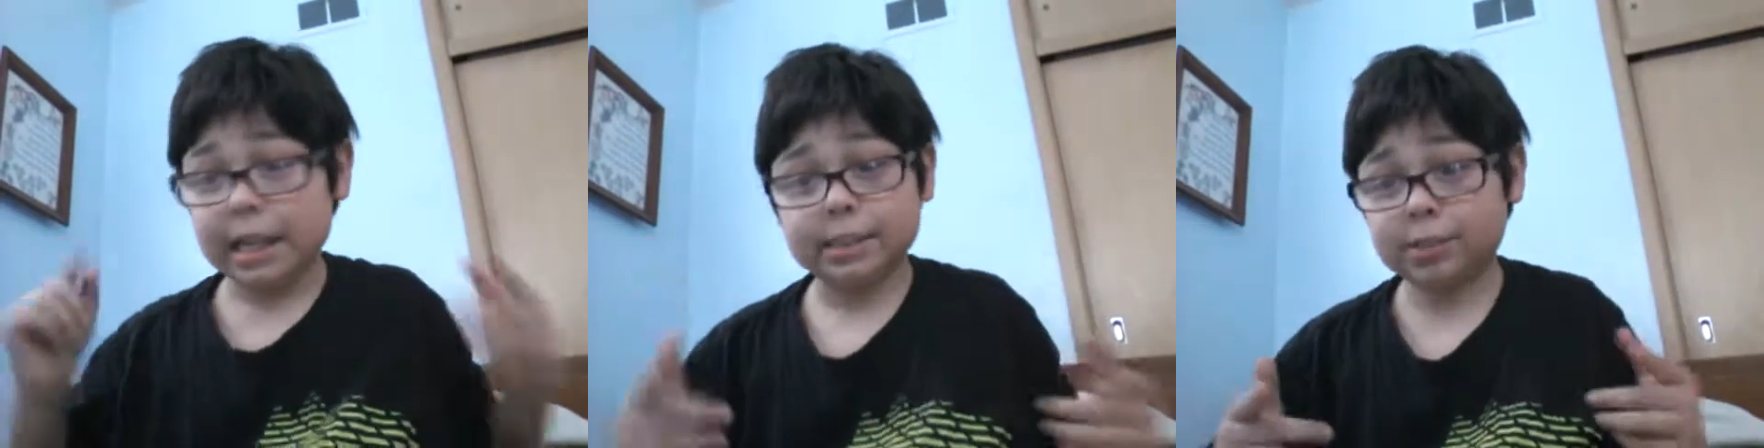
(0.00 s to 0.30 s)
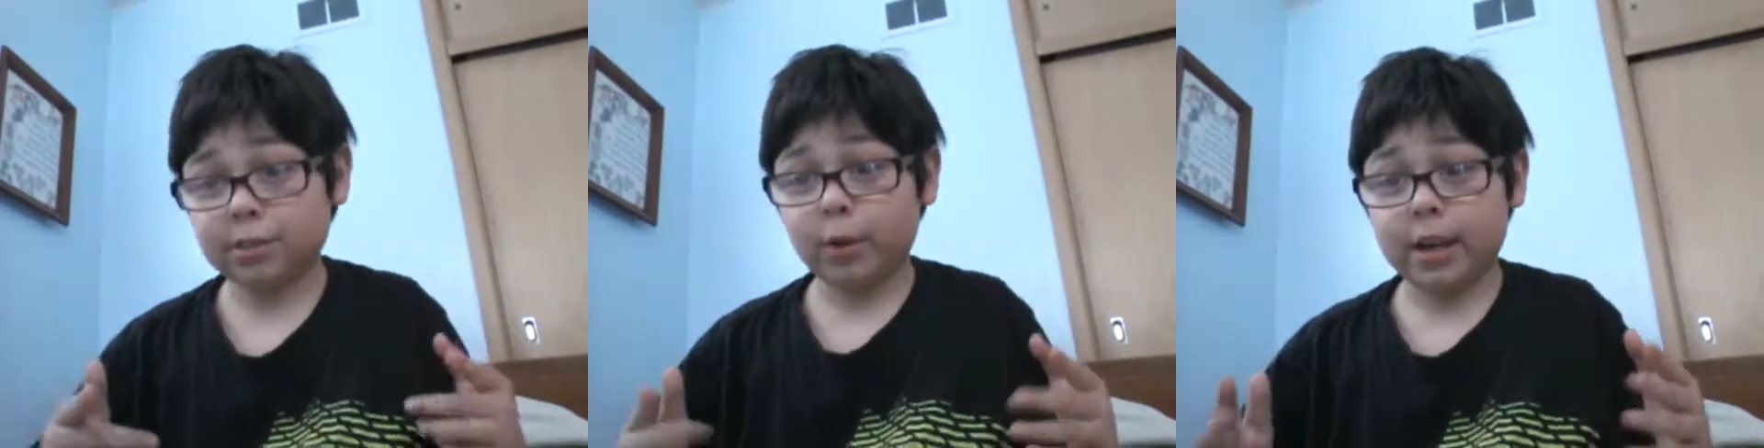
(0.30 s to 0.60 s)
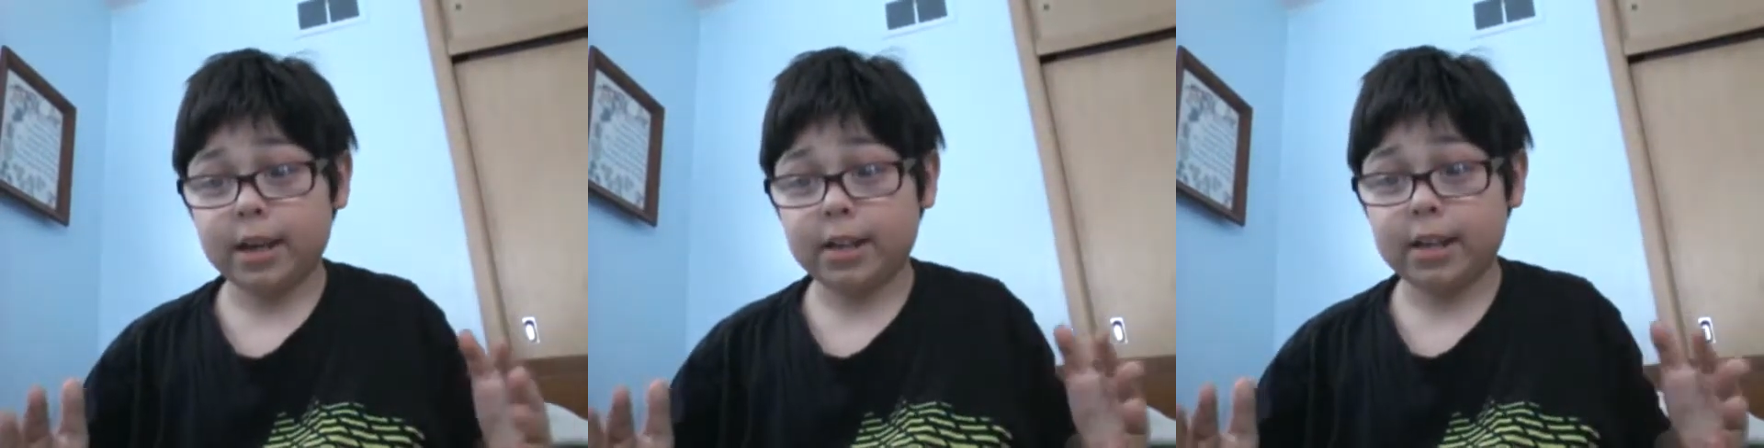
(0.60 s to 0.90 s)
So go
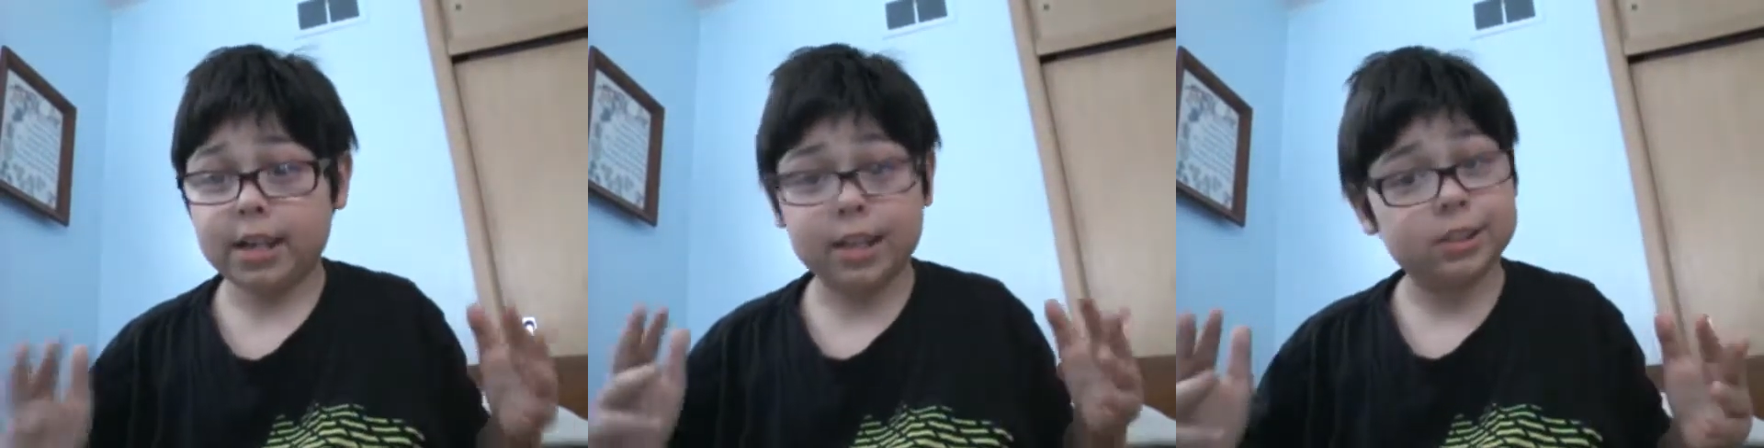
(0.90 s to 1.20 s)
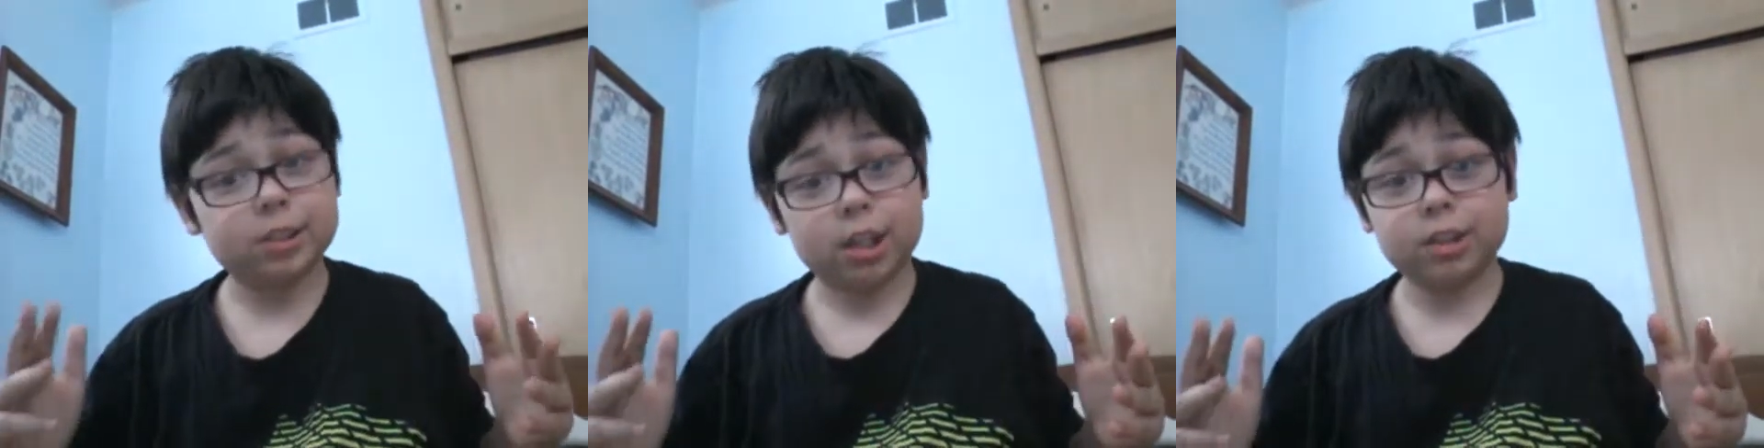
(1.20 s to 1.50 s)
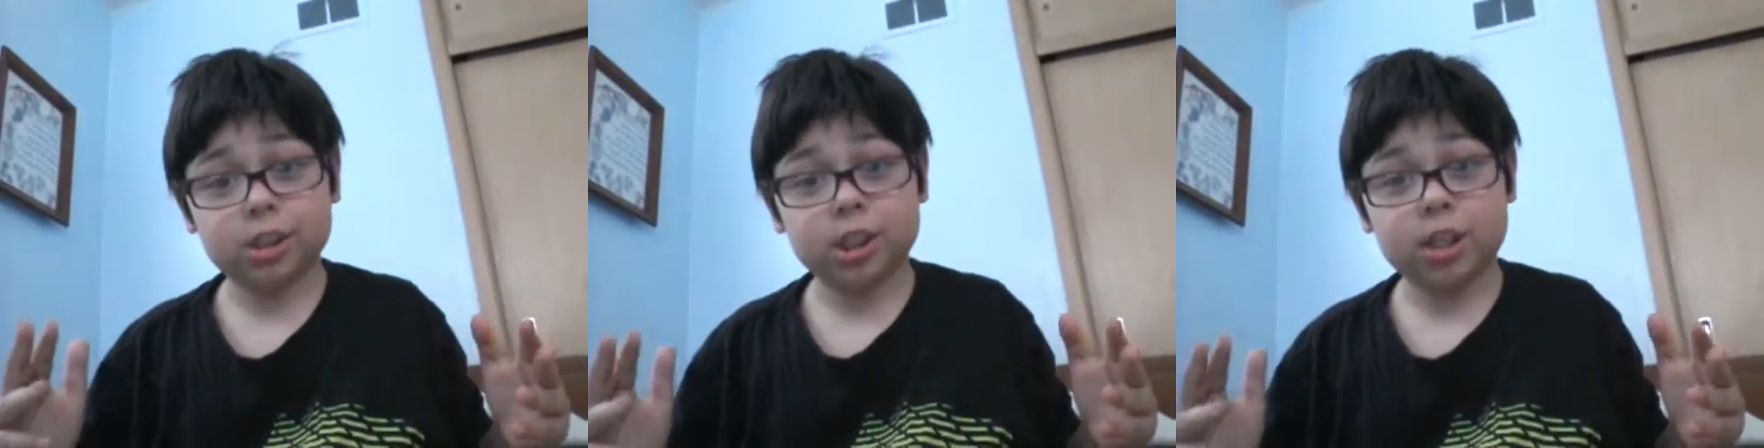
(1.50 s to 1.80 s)
ahead and subscribe
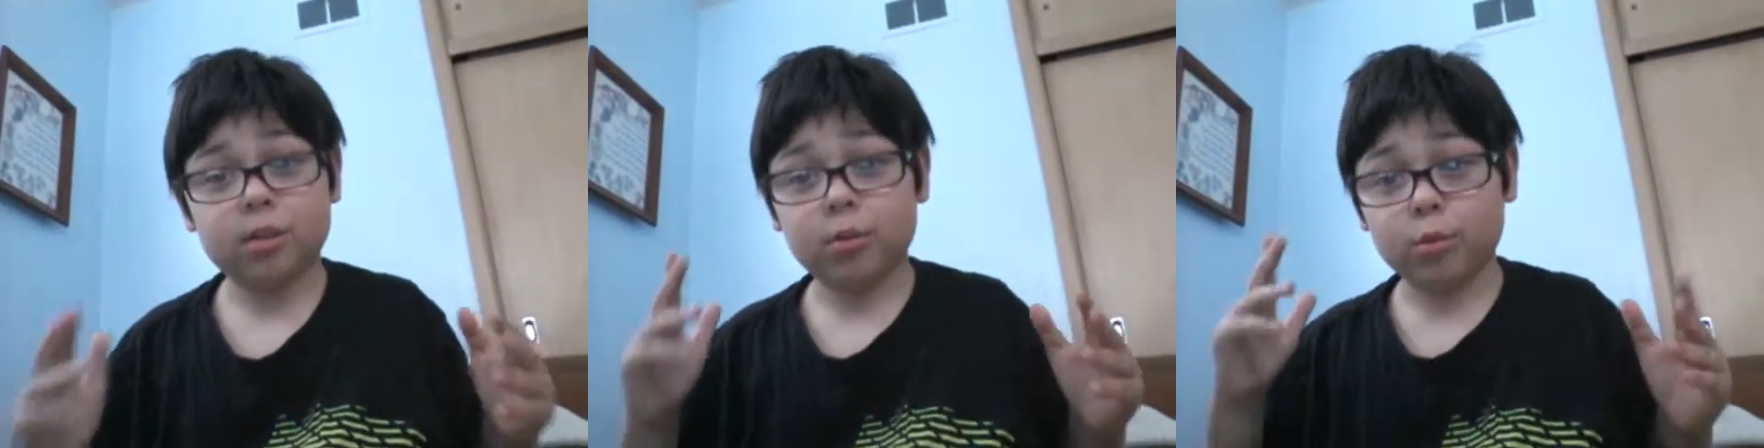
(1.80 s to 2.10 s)
to the channel.